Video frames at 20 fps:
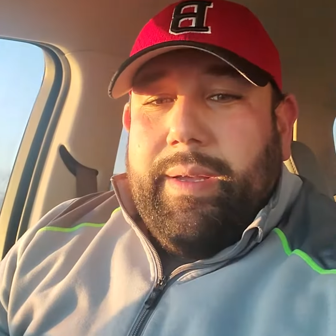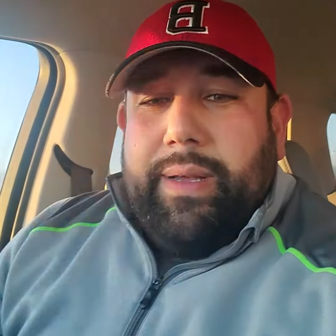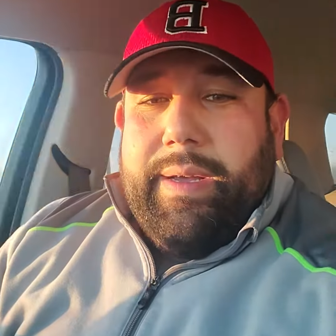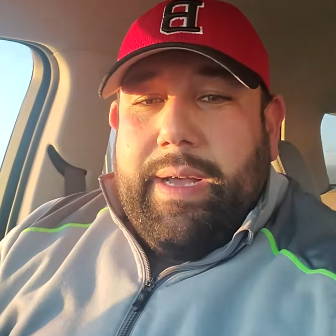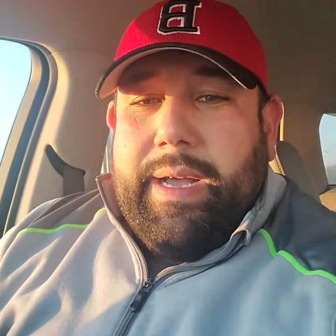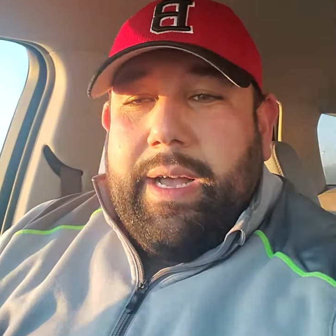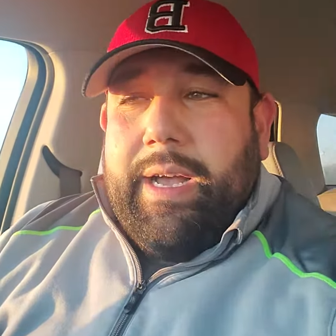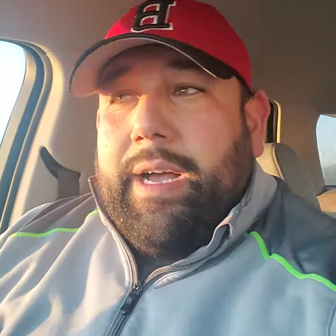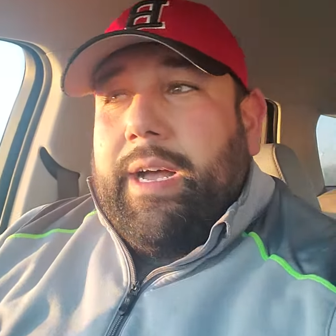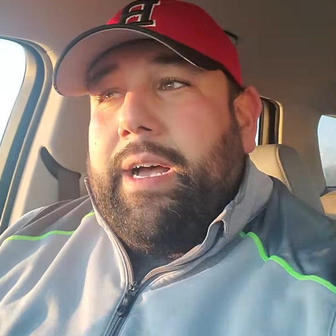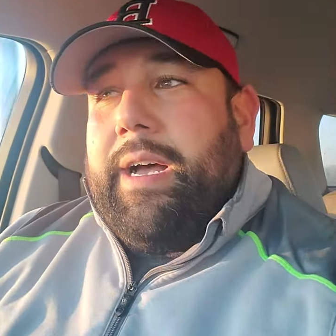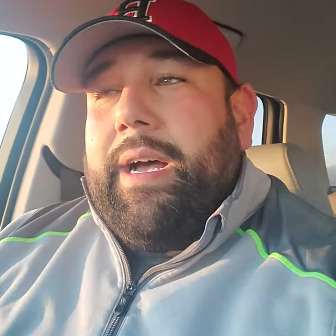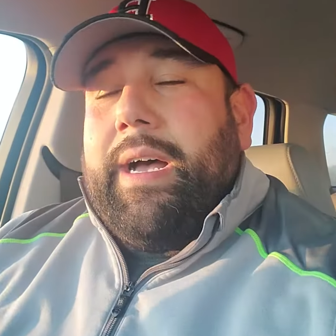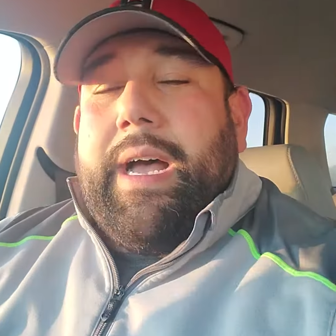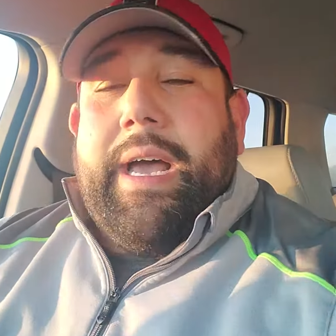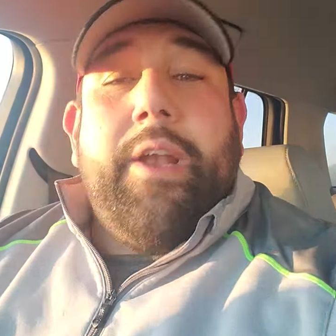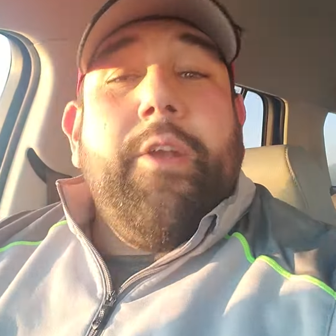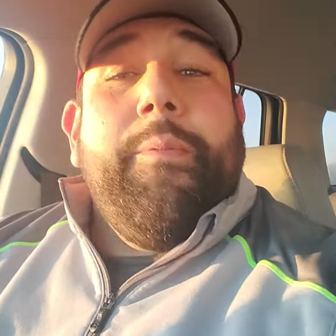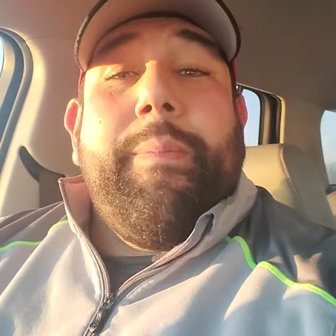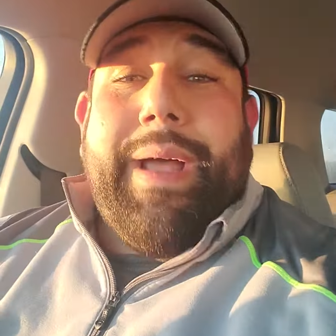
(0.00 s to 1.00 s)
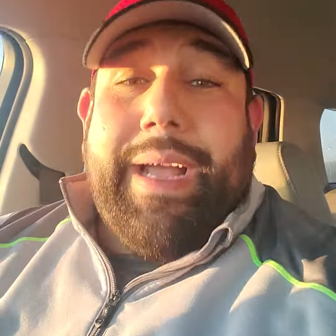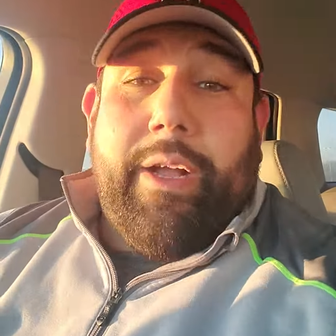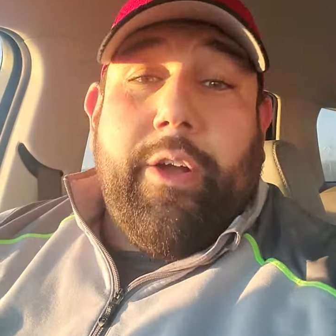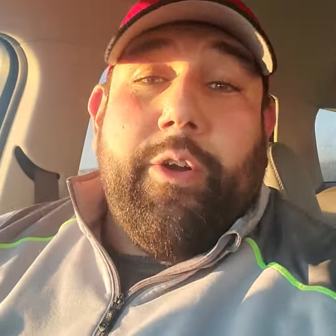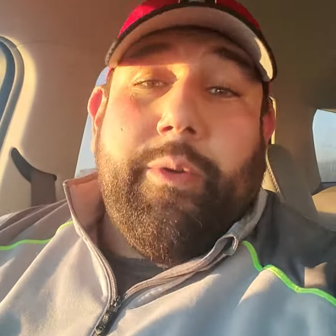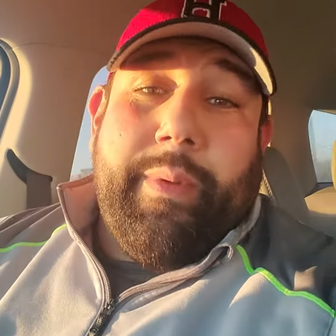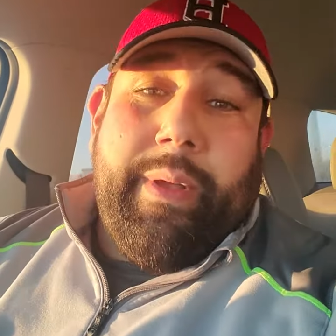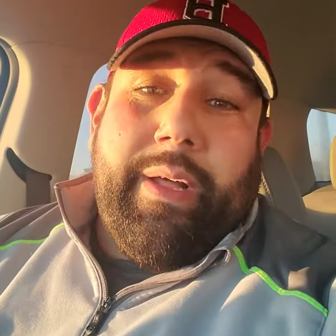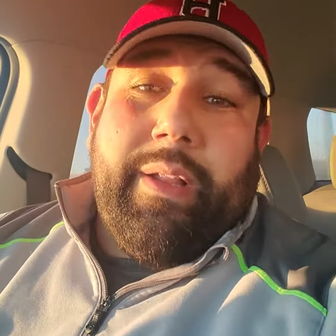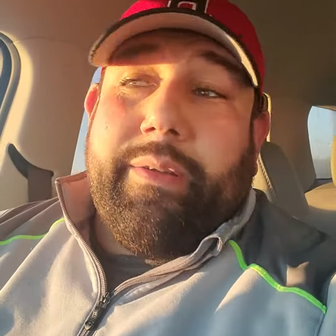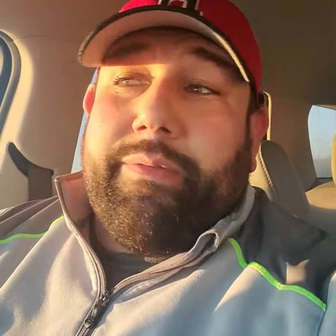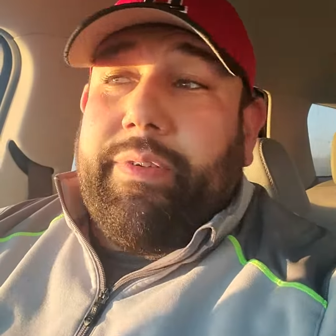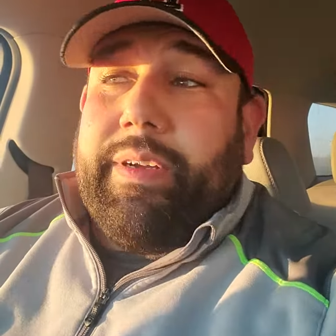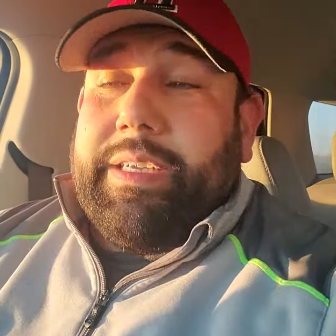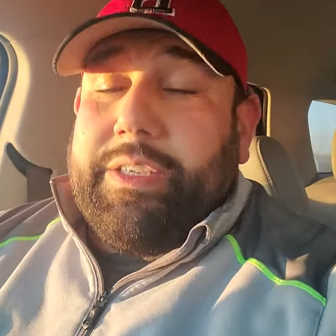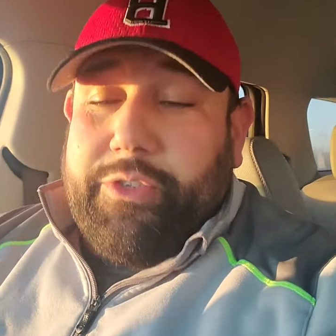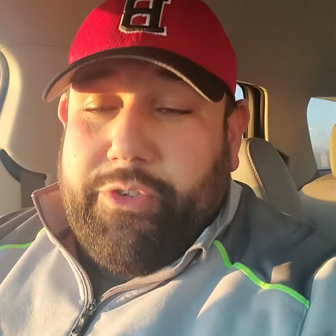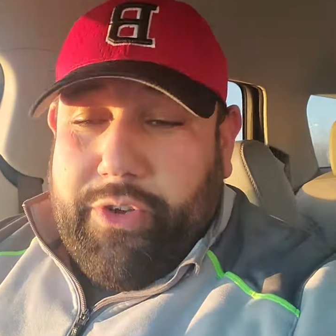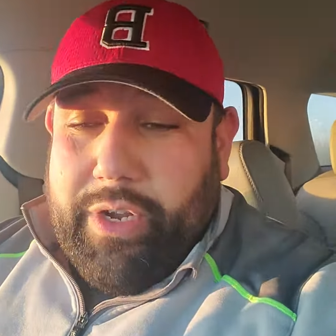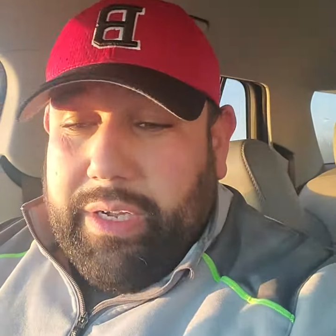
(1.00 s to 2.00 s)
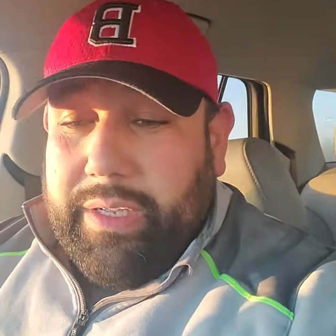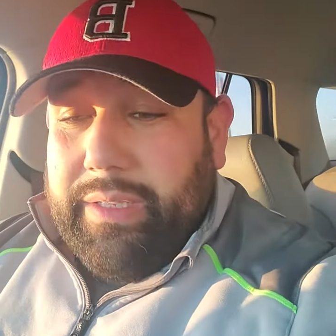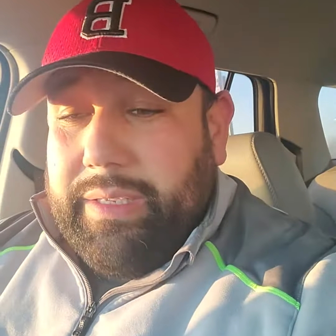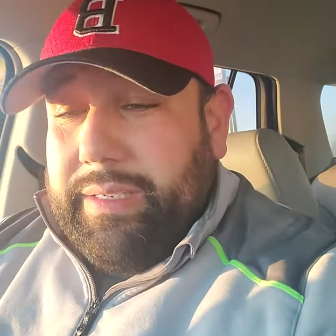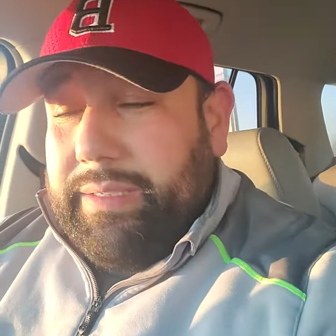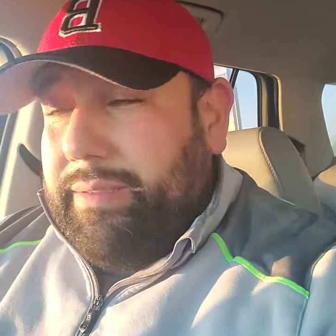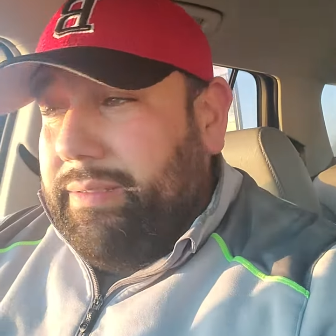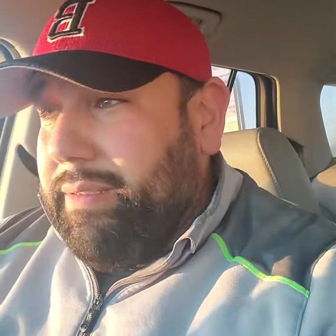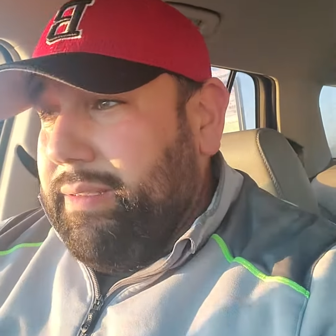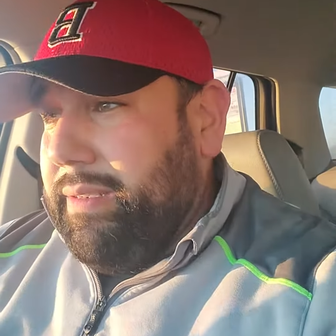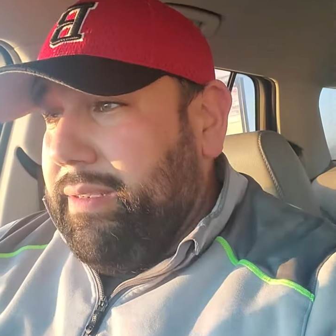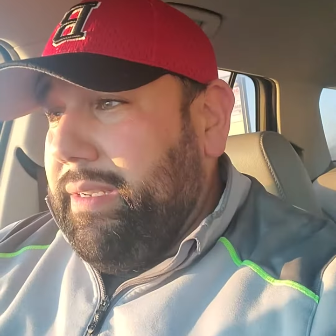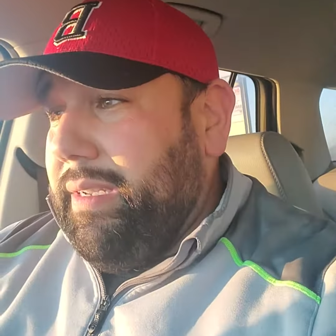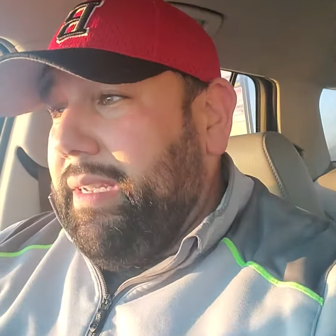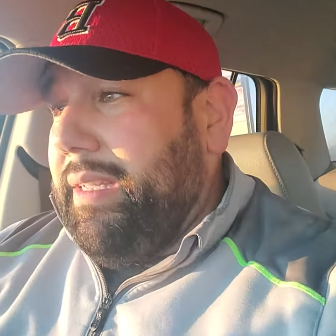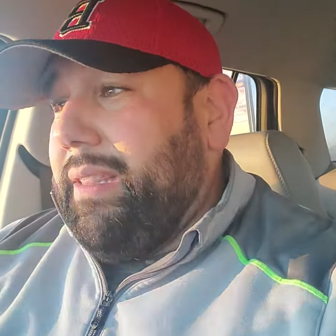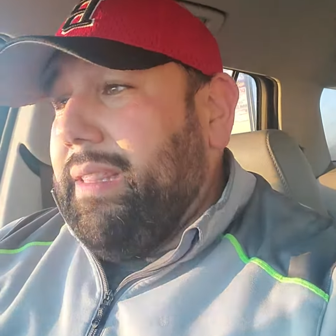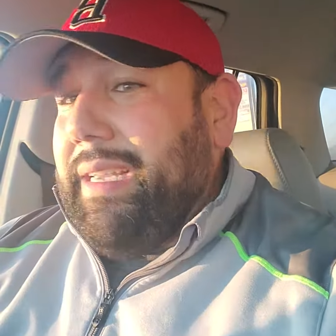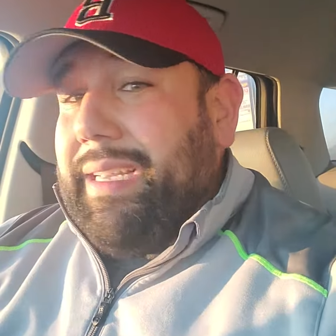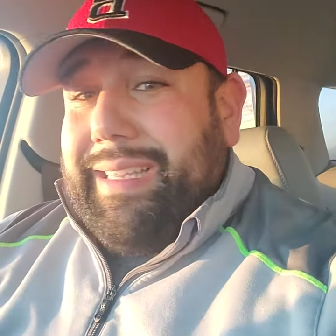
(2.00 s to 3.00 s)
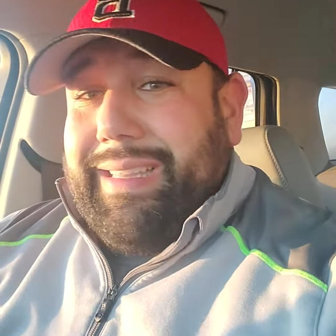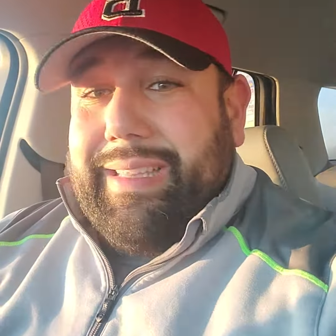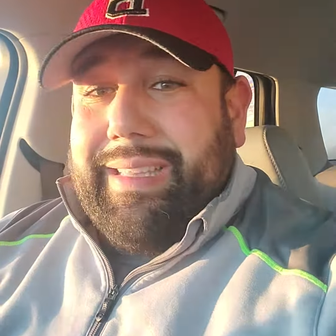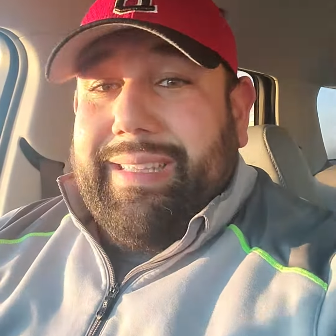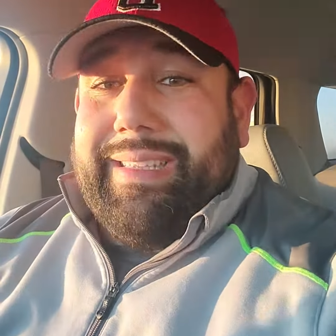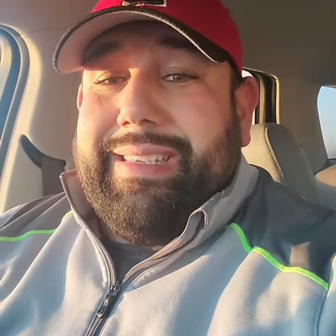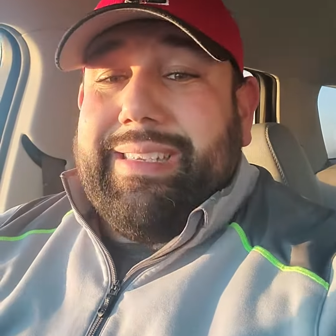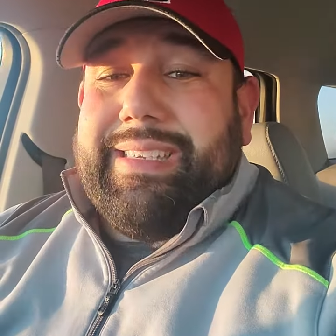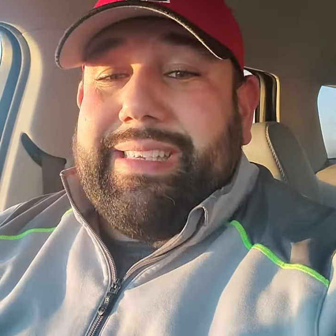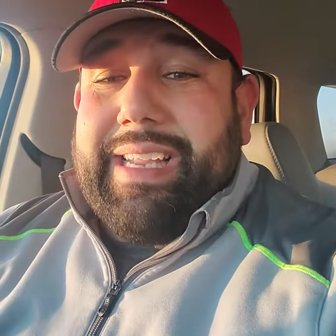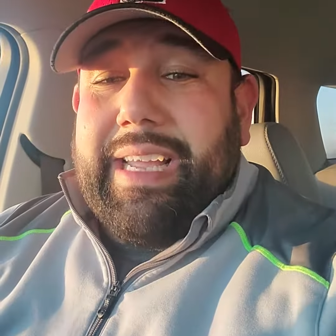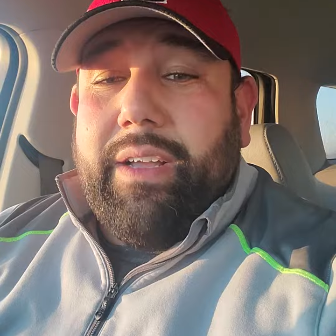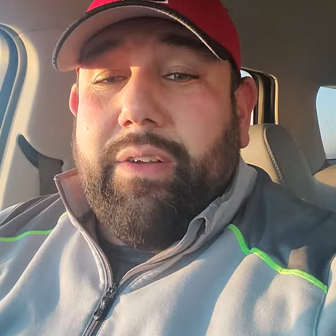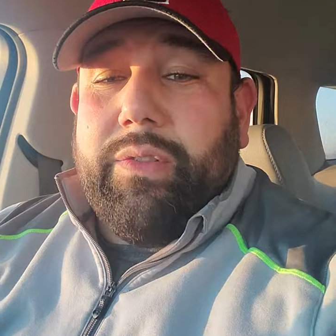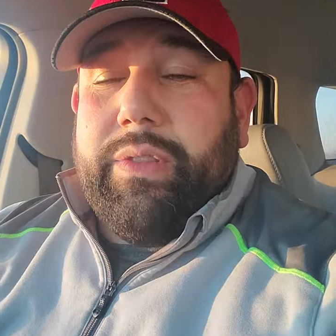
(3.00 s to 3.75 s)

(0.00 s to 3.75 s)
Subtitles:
I know back home y'all are fucking struggling in like the single